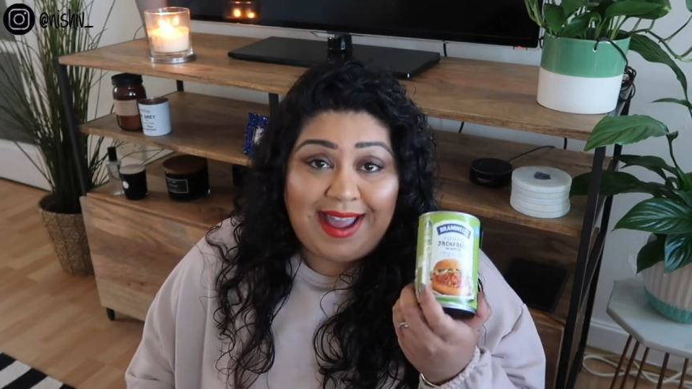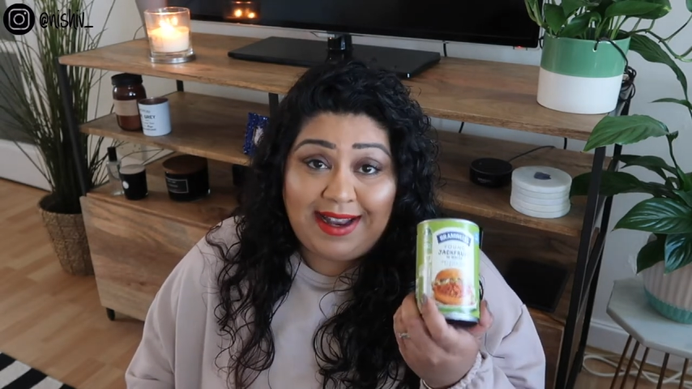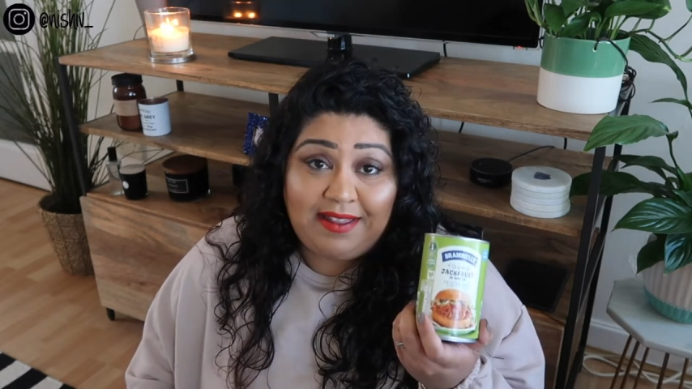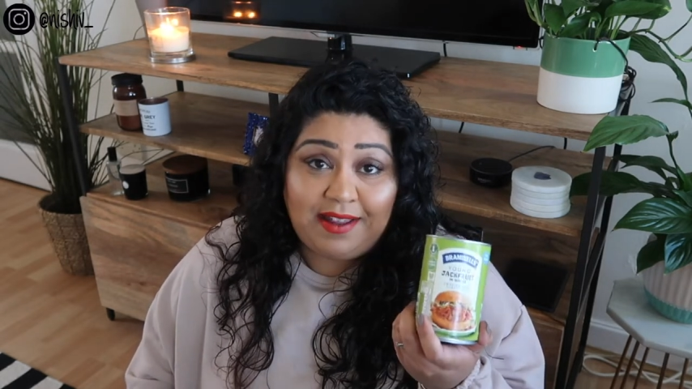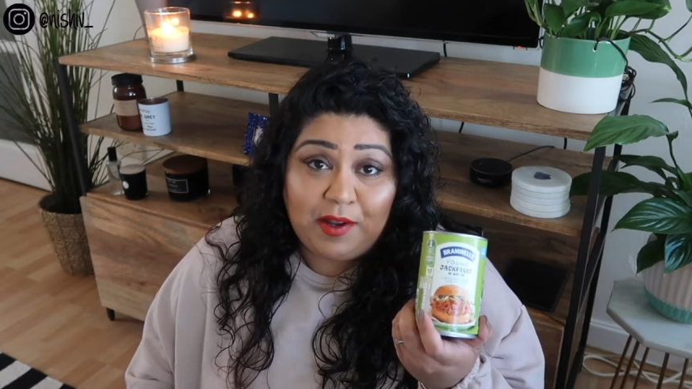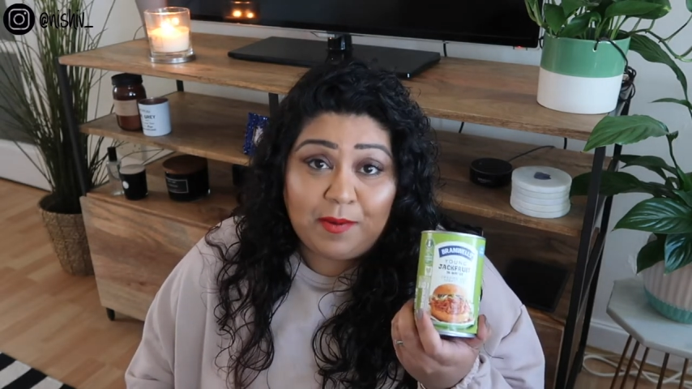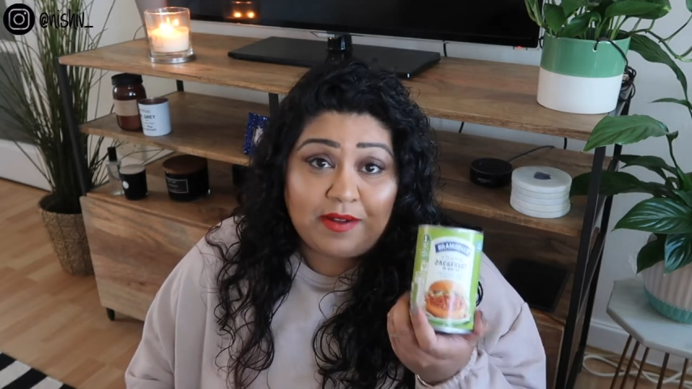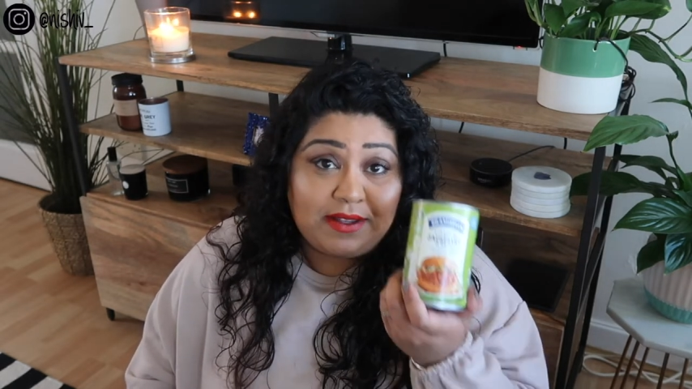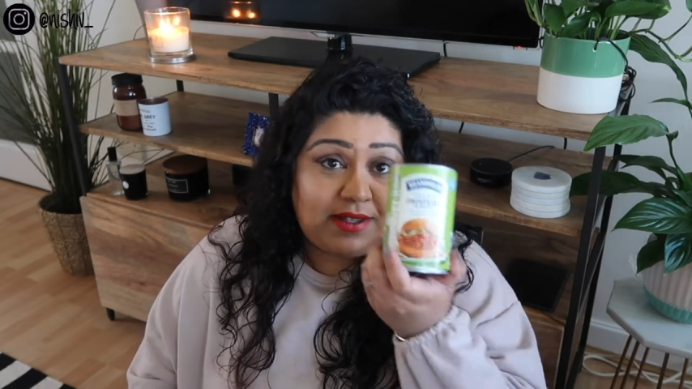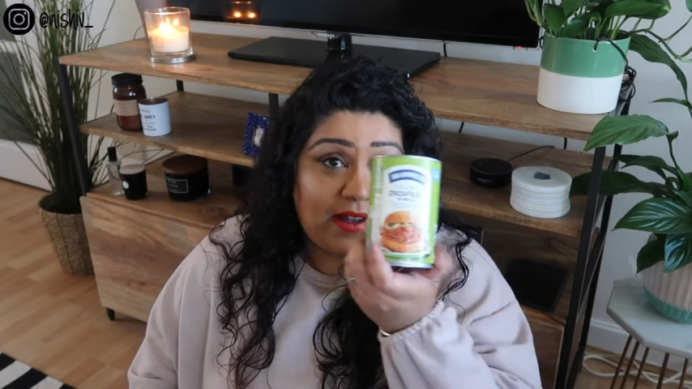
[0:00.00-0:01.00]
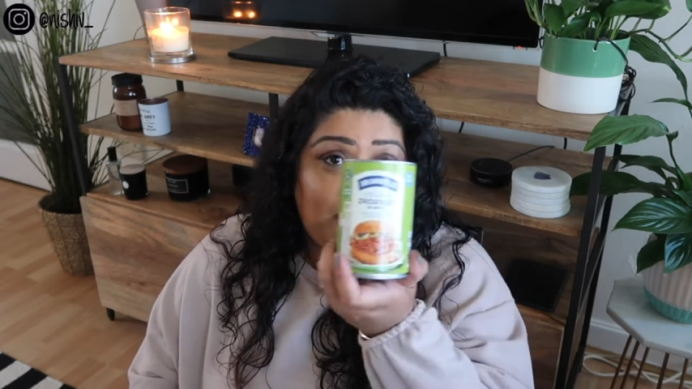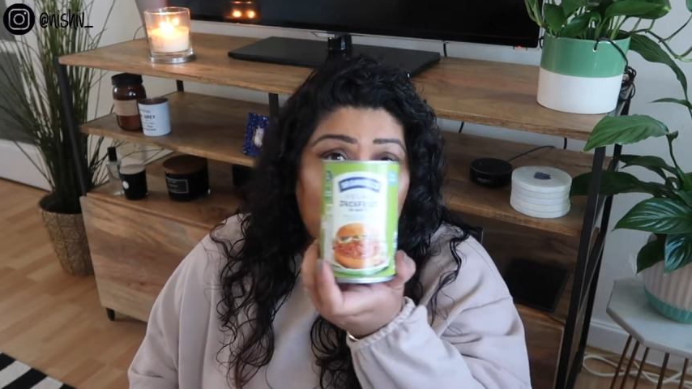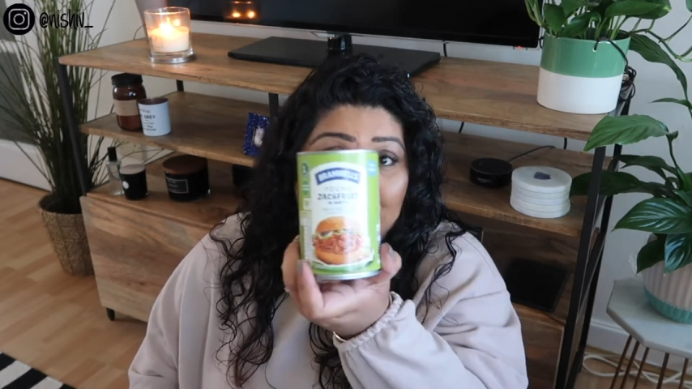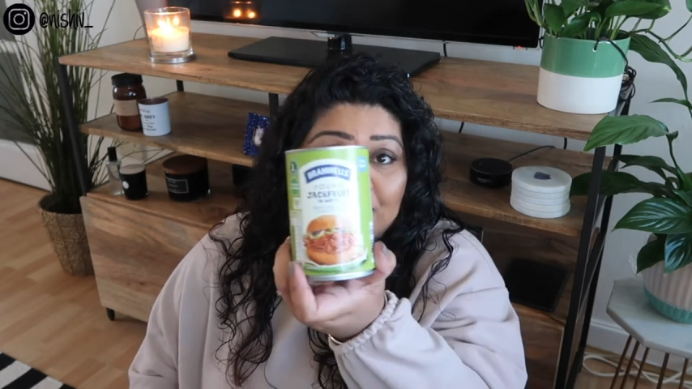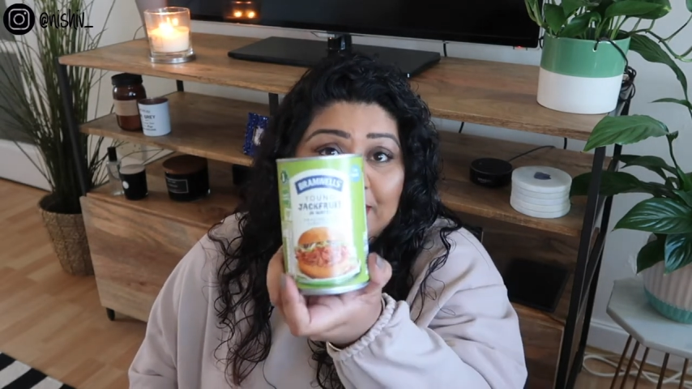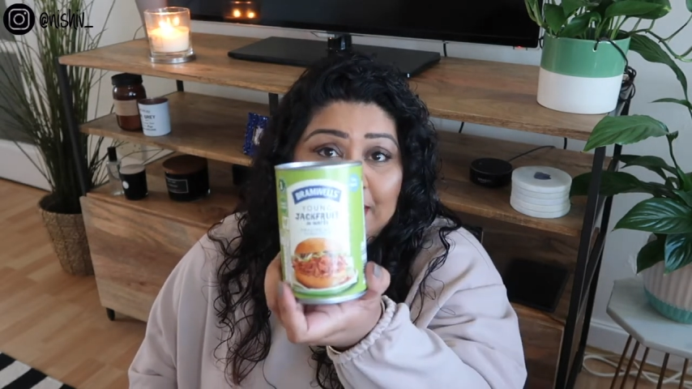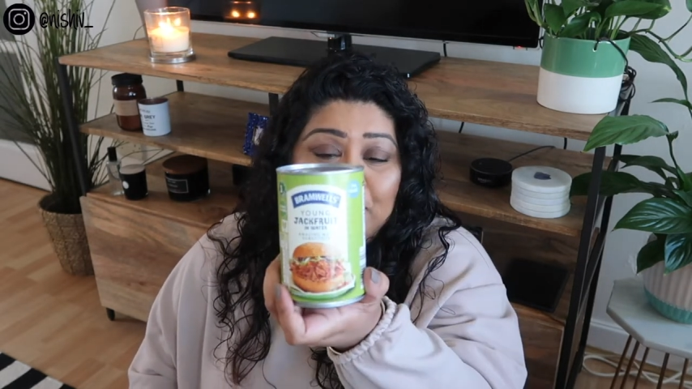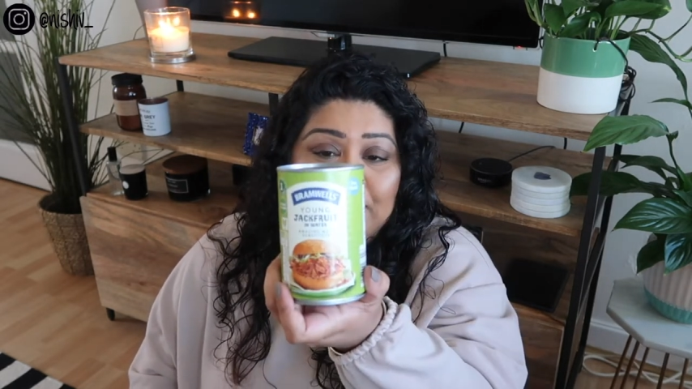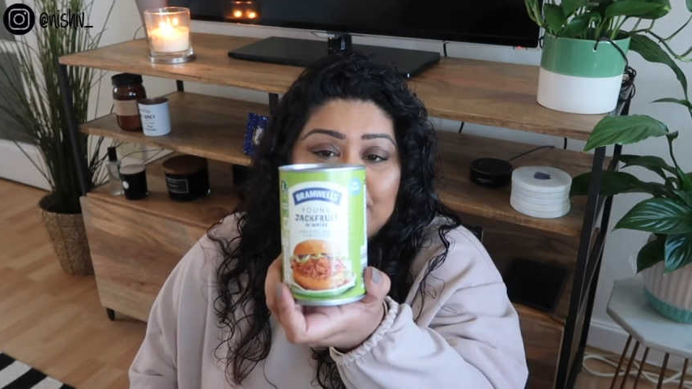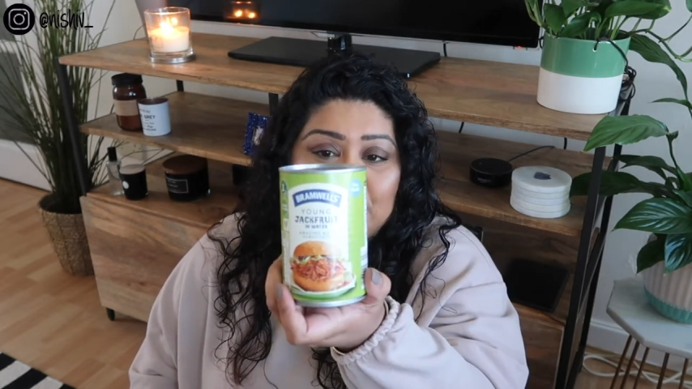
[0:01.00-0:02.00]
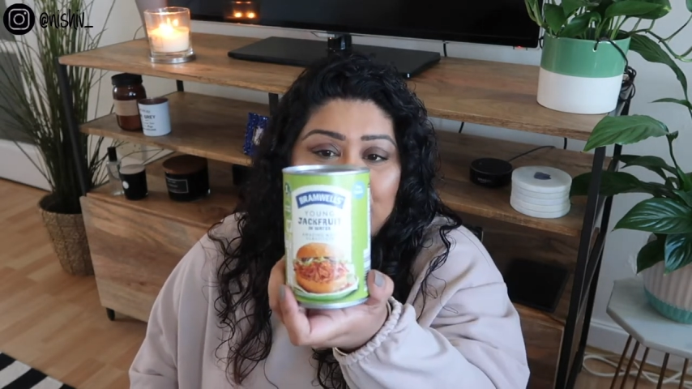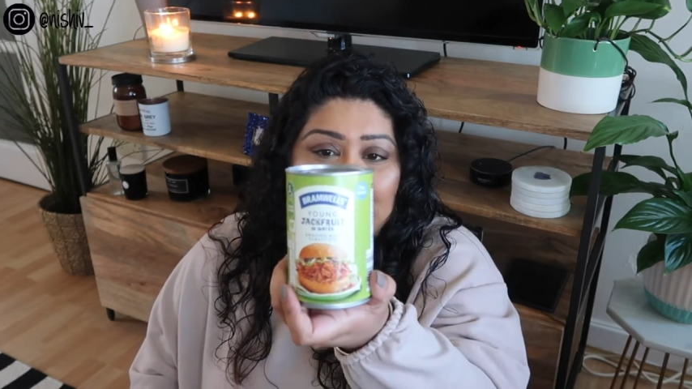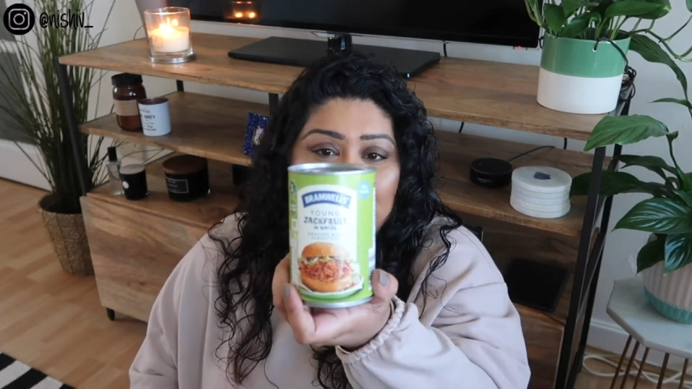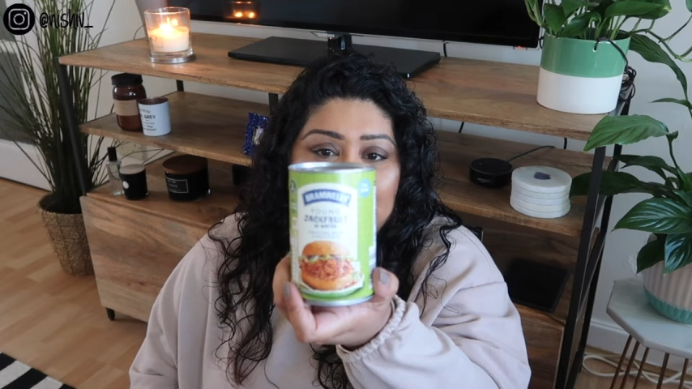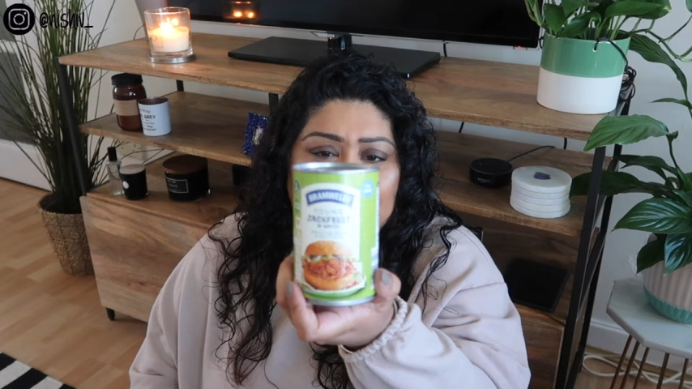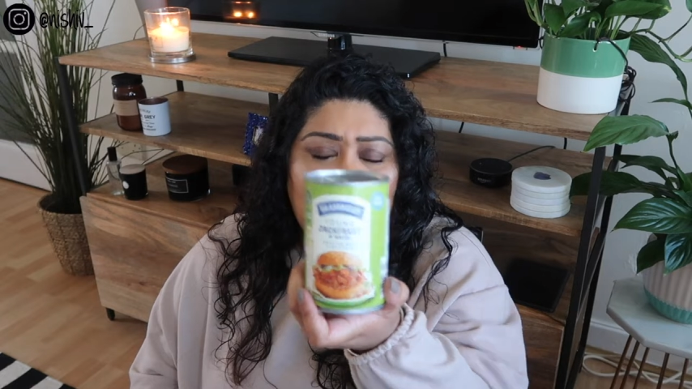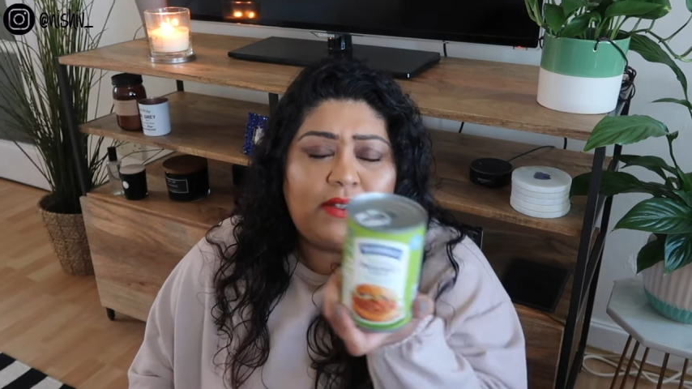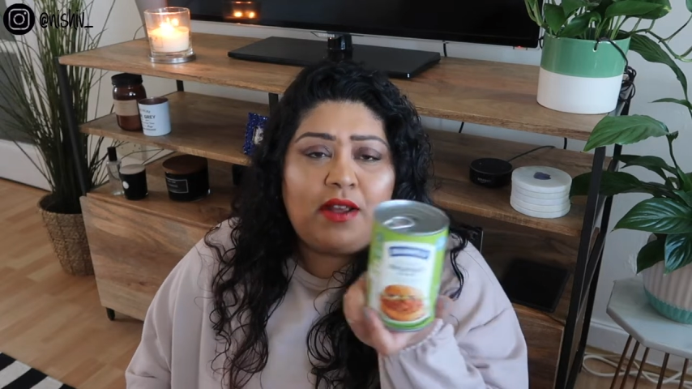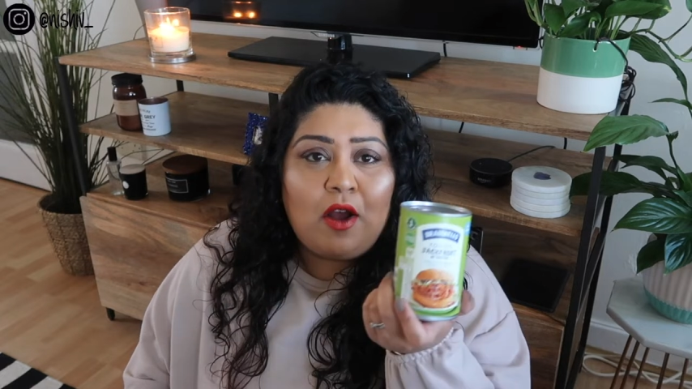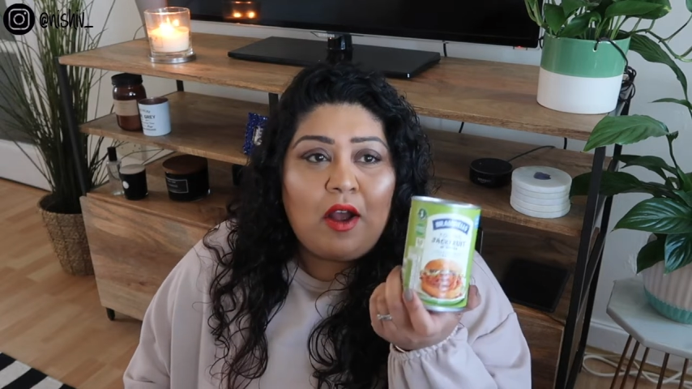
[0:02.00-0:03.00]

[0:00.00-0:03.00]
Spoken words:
Anything you want. So I was really impressed to have found this, and it was,